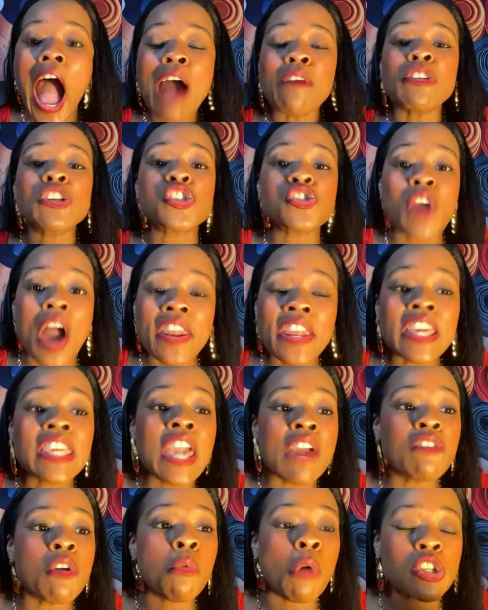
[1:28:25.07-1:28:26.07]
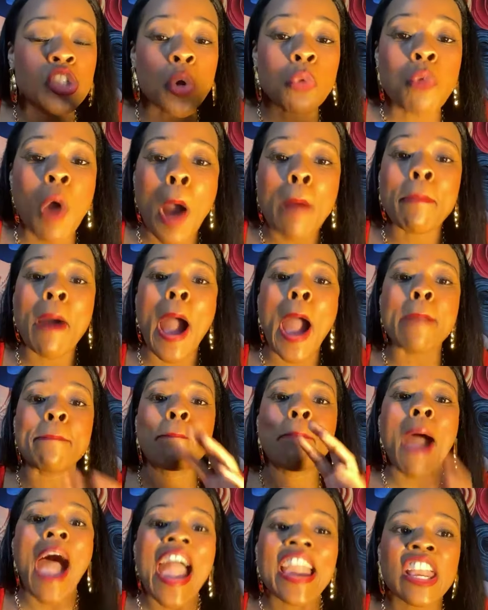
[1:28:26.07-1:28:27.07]
I was trying to give you what you want, but
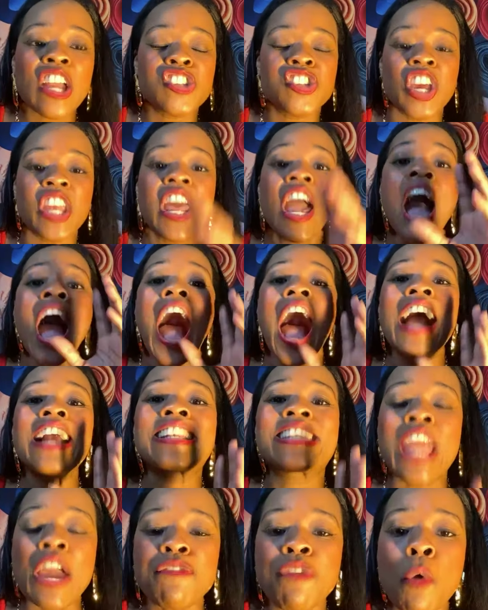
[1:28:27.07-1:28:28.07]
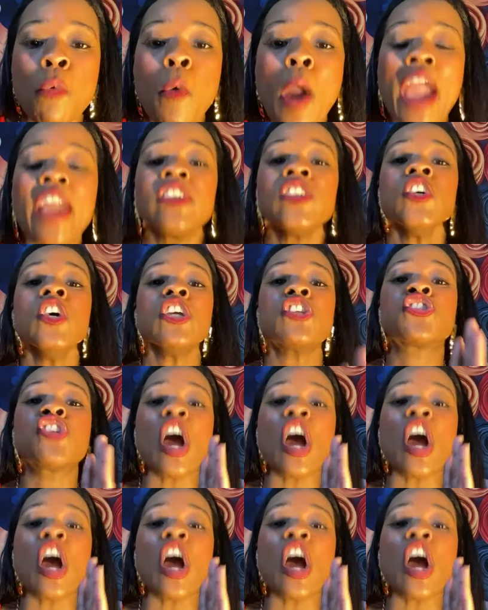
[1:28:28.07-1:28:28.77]
I packaged it a different way